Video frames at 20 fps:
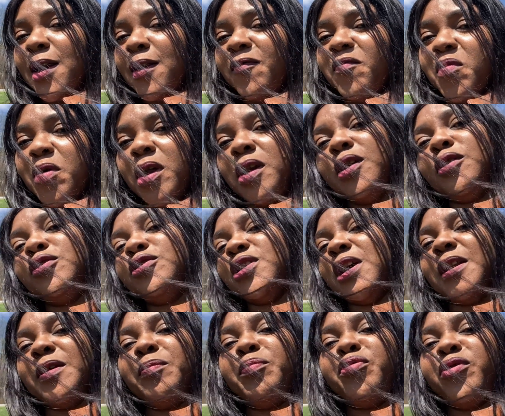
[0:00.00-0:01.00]
of money
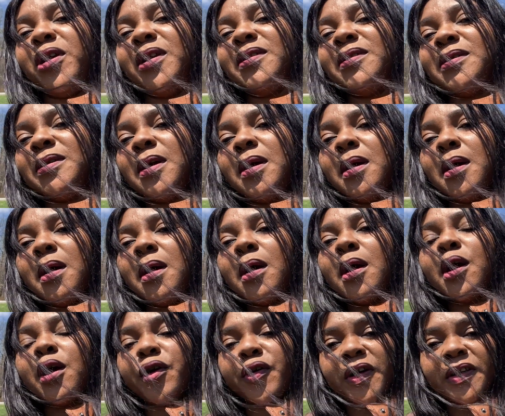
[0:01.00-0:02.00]
usually brings
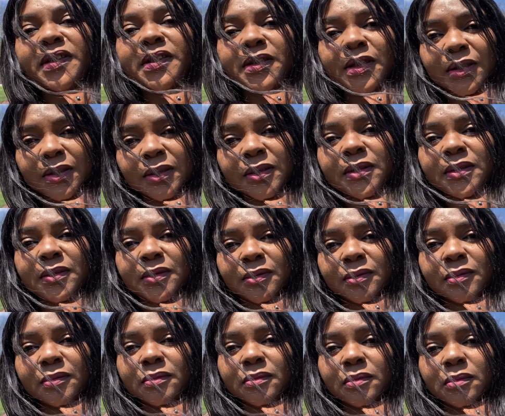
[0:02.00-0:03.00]
curses.
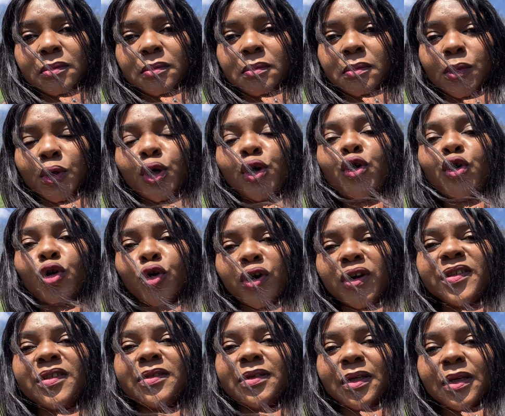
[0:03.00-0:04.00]

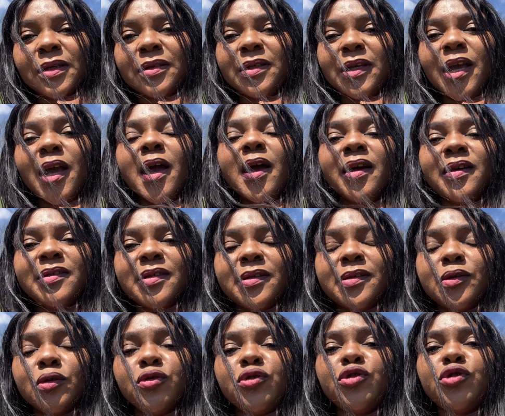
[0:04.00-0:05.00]
Curses. It curses
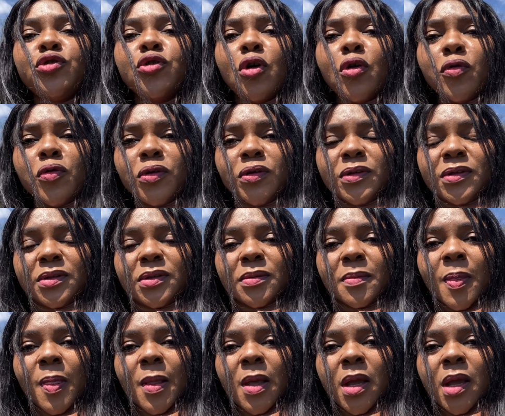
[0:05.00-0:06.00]
you sorrows.
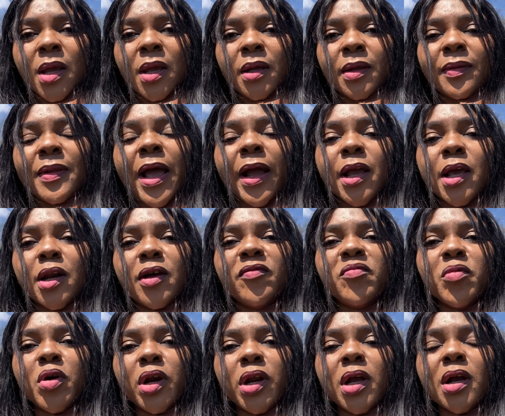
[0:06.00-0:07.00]
That kind of
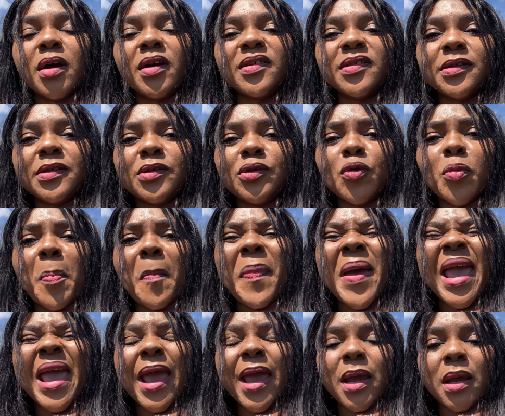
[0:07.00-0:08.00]
money curses you
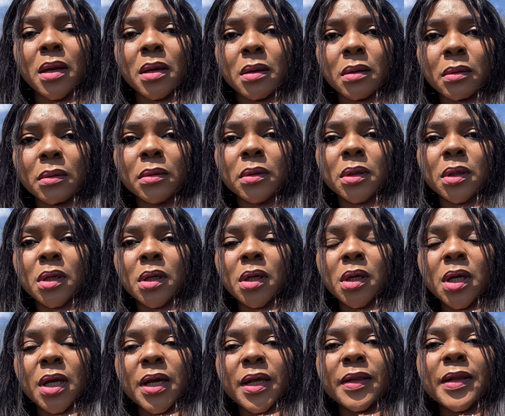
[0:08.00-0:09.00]
pain.
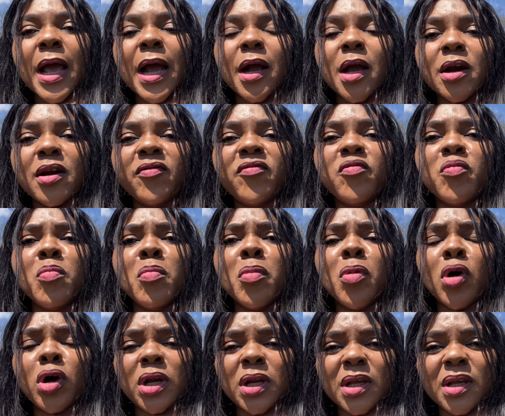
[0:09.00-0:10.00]
That kind of
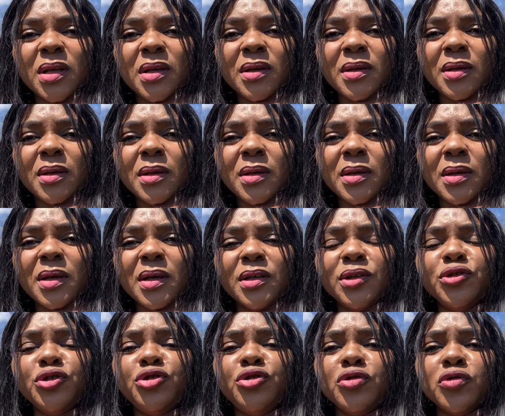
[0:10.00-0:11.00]
money
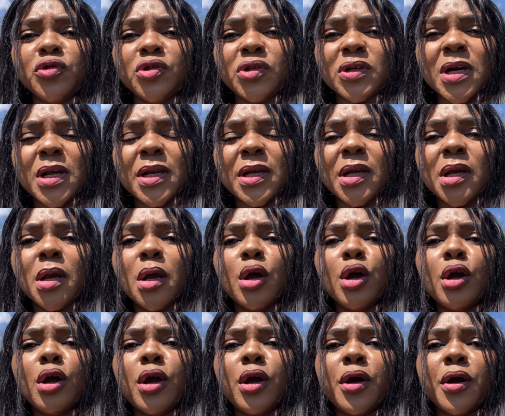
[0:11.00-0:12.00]
is usually
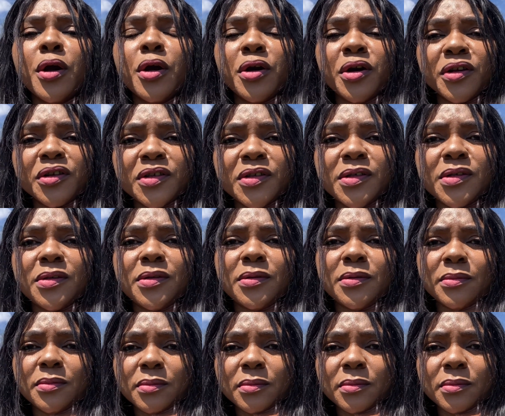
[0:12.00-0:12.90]
cursed.